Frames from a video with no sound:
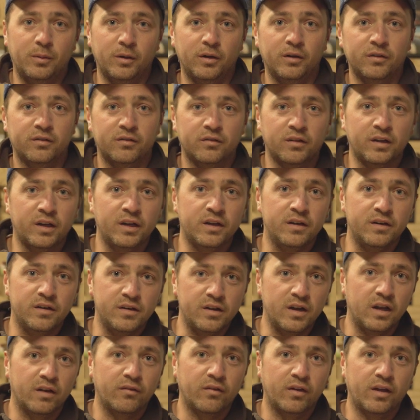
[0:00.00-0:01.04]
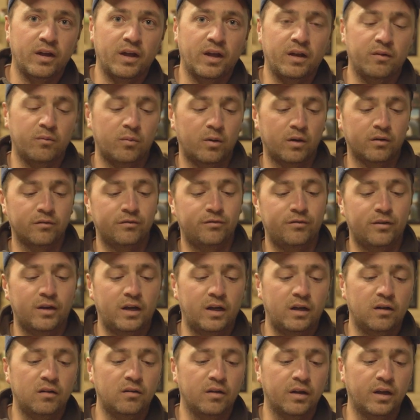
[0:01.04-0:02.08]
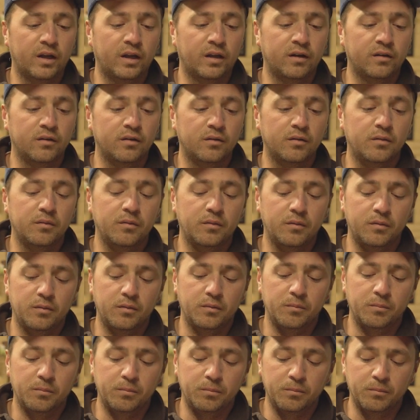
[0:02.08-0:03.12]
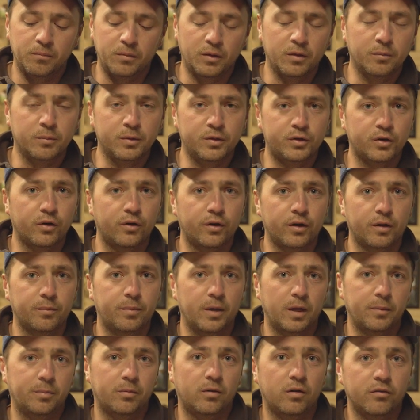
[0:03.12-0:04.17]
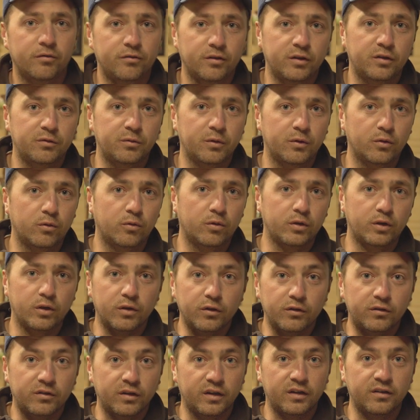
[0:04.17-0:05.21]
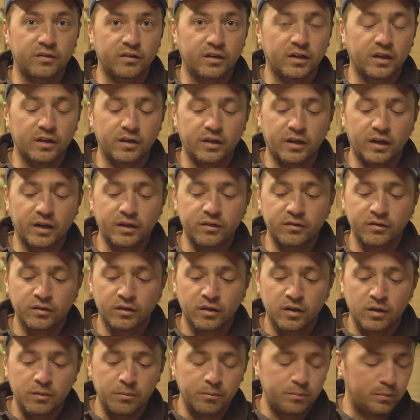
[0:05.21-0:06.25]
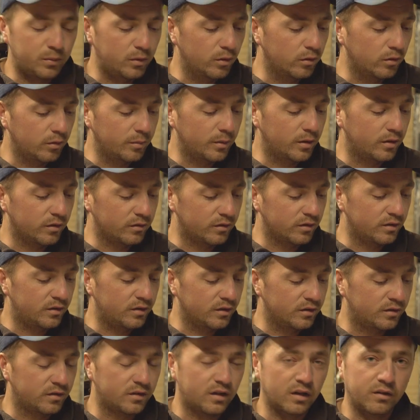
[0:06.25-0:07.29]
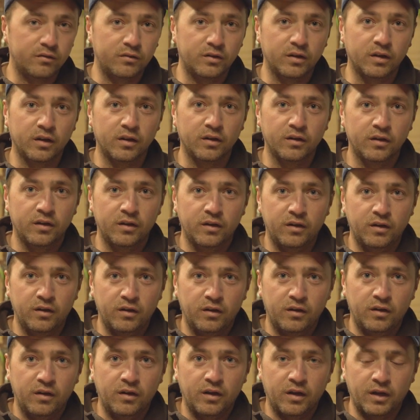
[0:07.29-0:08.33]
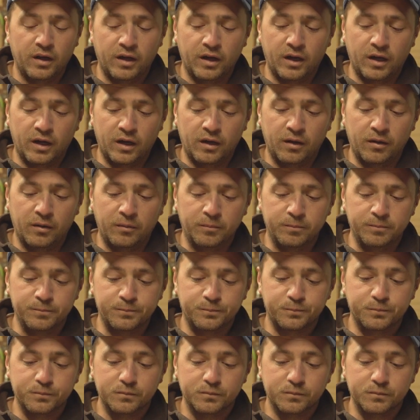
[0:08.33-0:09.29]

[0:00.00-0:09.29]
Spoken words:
personally never had one fail, and the majority of people I fish with all use these nowadays, purely because it just gives you the